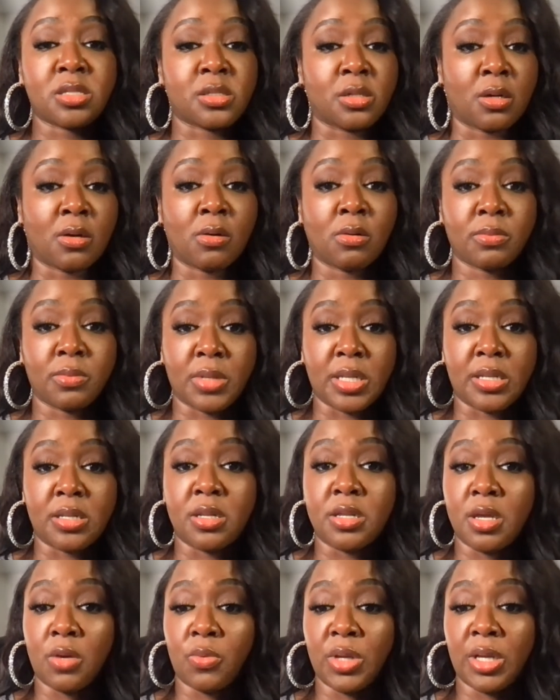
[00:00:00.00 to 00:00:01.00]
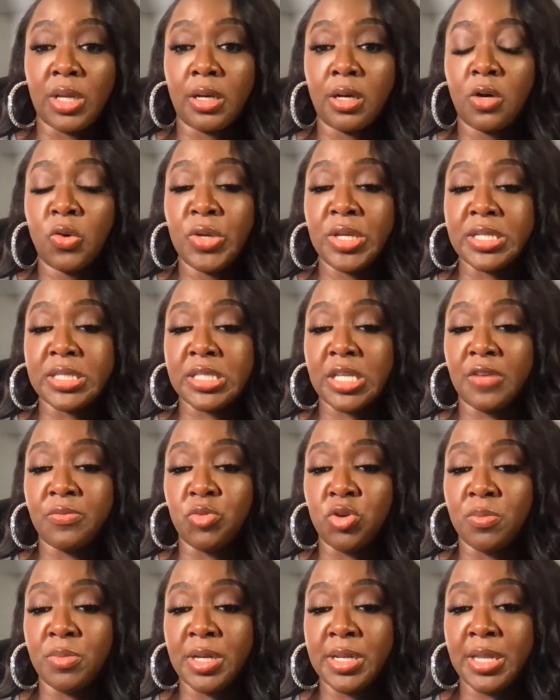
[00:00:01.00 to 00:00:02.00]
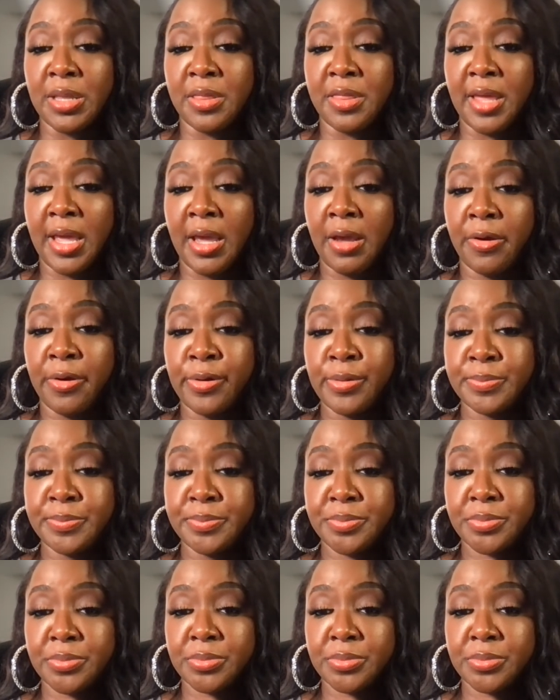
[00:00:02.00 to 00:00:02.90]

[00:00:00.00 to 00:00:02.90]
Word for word: So there we go. We can save more money there.